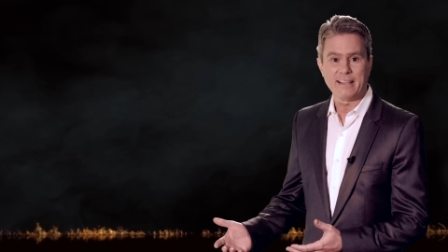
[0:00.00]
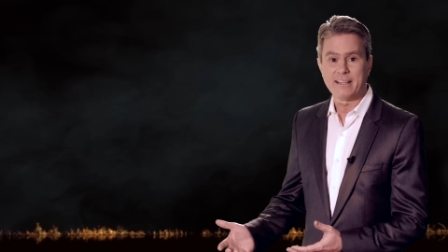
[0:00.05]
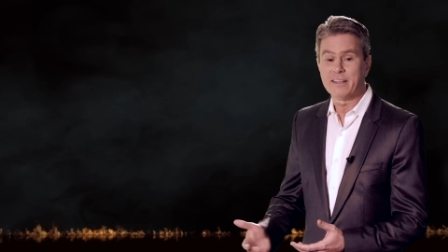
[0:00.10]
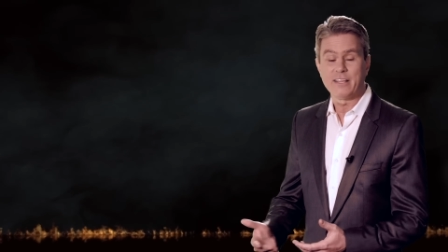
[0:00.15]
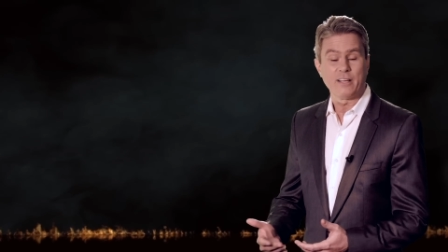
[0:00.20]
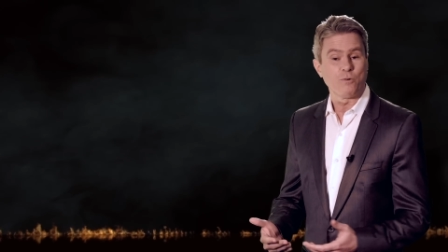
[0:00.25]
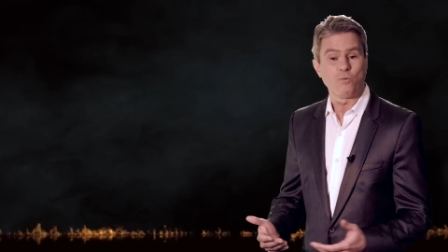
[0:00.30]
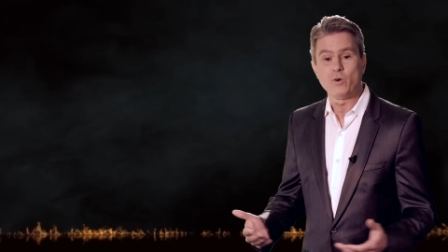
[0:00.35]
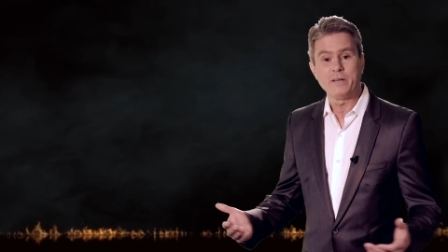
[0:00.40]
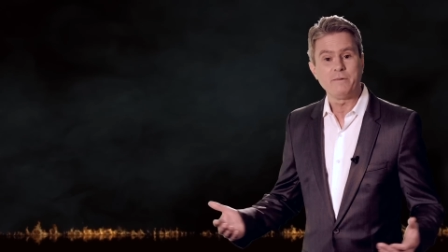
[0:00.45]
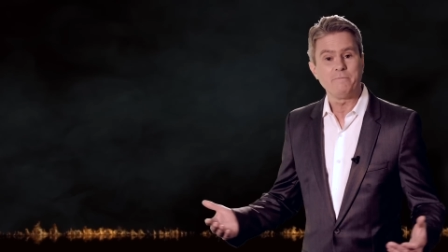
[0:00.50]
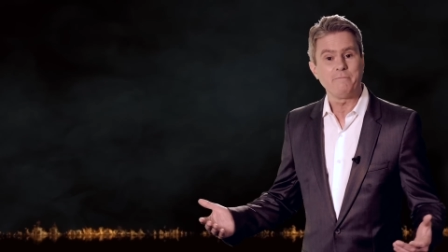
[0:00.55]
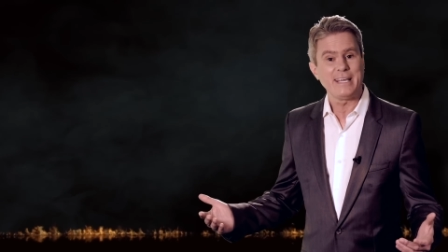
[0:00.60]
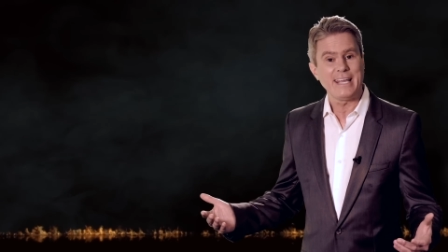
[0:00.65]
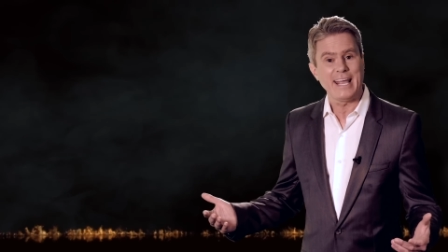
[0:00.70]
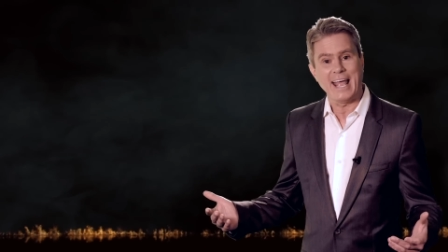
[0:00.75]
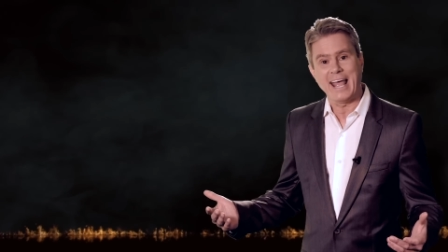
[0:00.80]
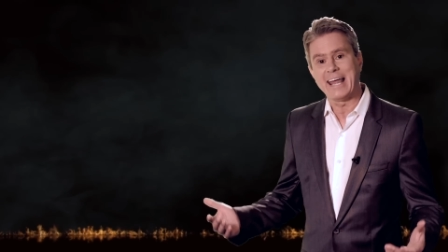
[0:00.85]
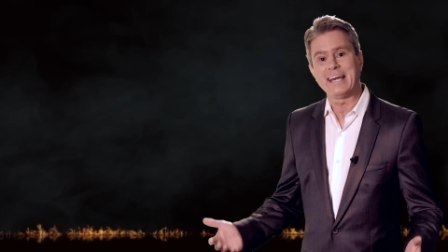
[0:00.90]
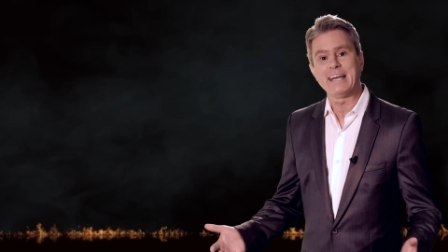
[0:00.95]
then there wouldn't
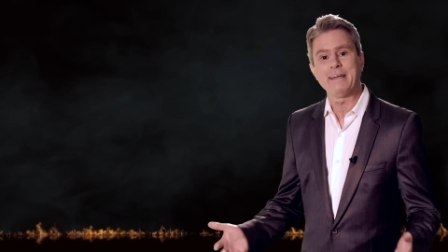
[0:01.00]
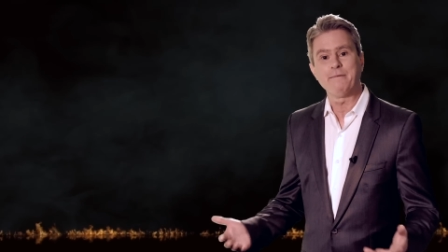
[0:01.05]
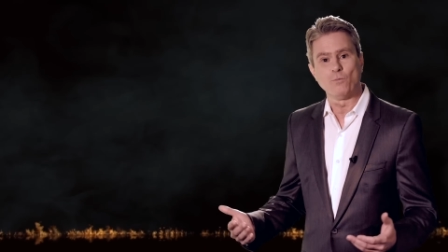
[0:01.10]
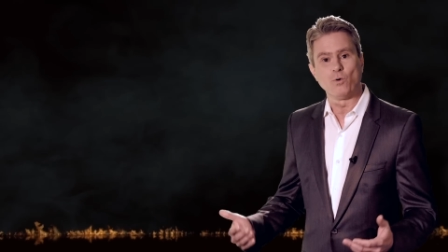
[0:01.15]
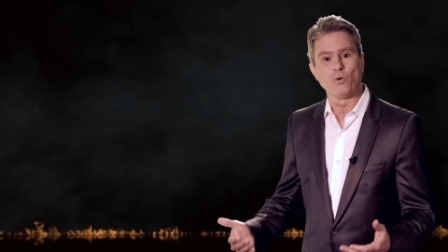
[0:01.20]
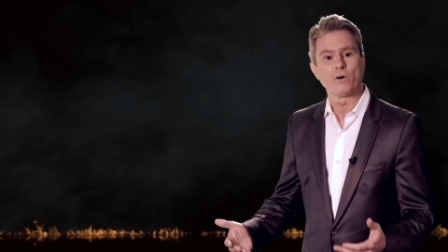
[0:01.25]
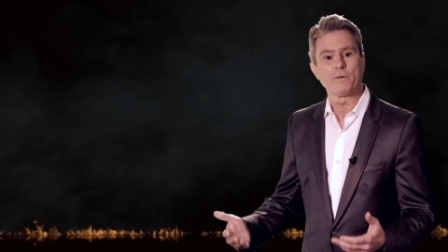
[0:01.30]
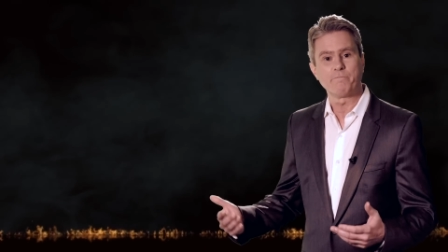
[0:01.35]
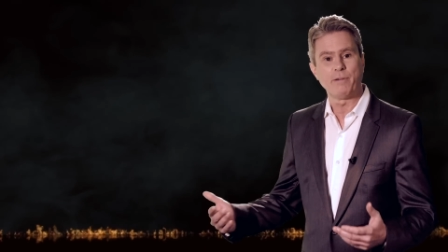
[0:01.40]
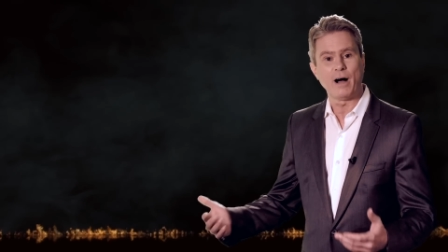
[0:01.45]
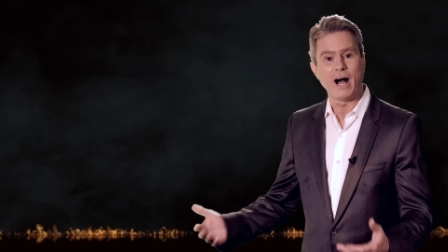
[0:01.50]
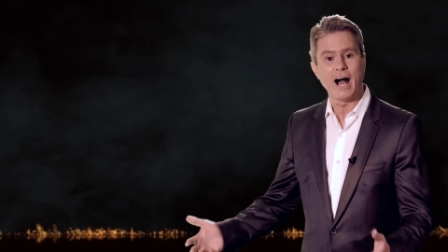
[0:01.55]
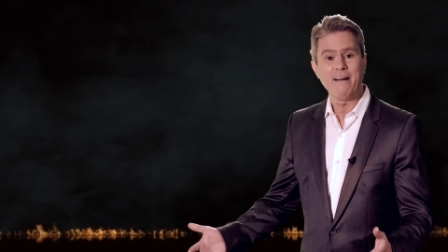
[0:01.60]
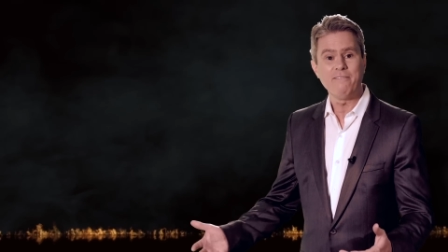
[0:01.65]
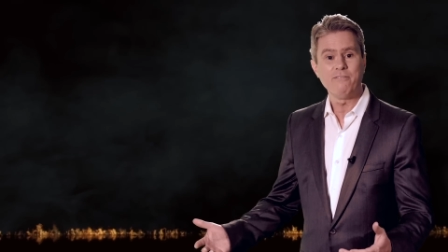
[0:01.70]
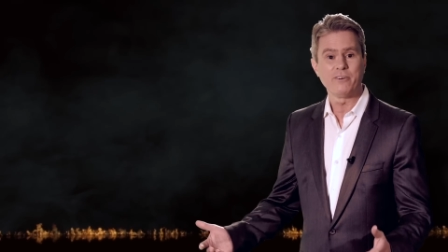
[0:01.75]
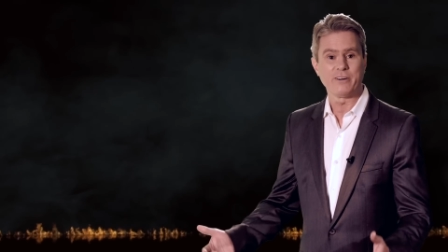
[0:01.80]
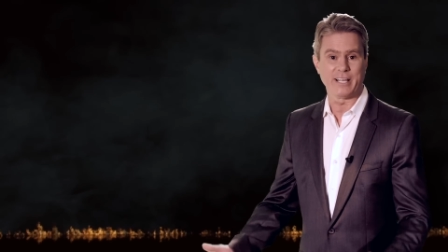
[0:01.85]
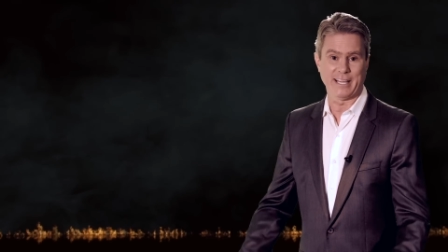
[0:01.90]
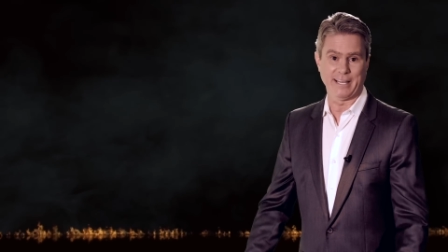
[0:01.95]
be any more
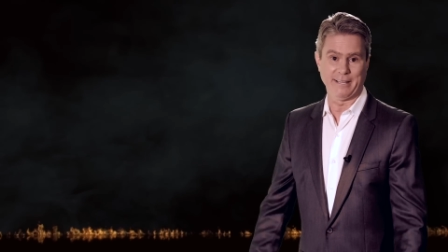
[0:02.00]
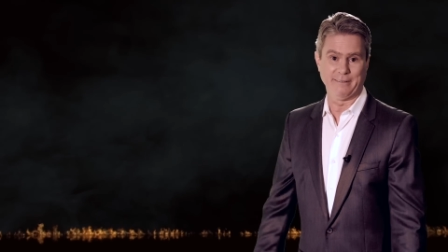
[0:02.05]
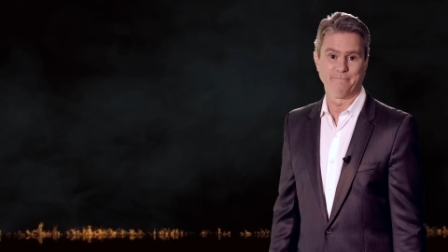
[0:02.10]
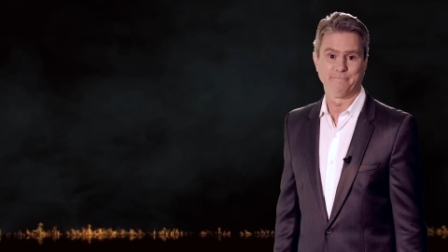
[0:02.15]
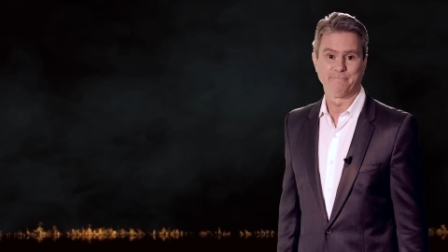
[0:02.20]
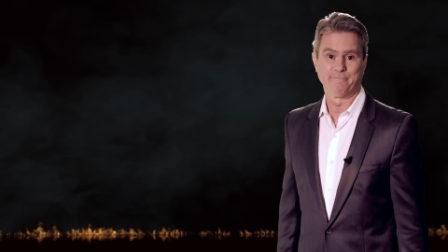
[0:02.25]
poverty.